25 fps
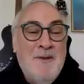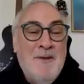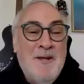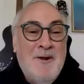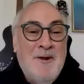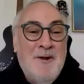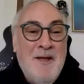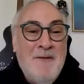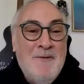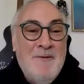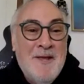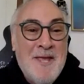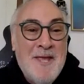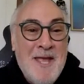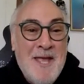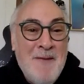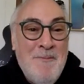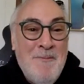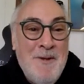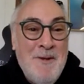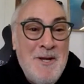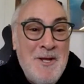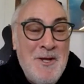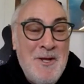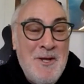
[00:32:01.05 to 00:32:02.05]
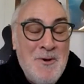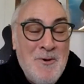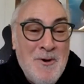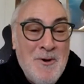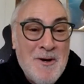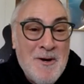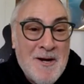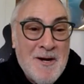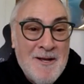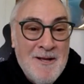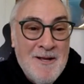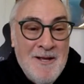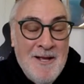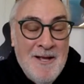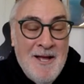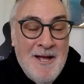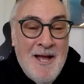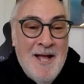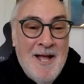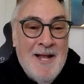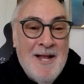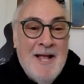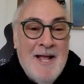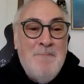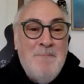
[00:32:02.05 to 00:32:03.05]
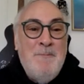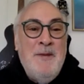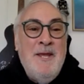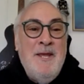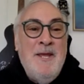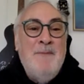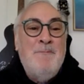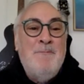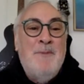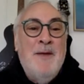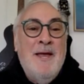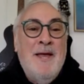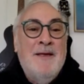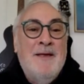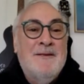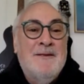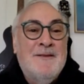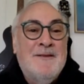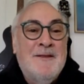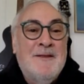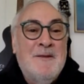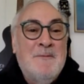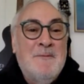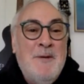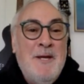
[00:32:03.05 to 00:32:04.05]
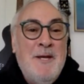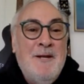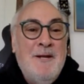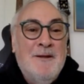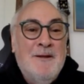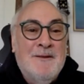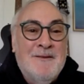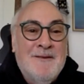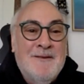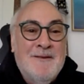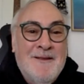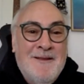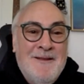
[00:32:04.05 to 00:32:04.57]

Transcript: I have a camp in New York. I got Pete Best of the Beatles.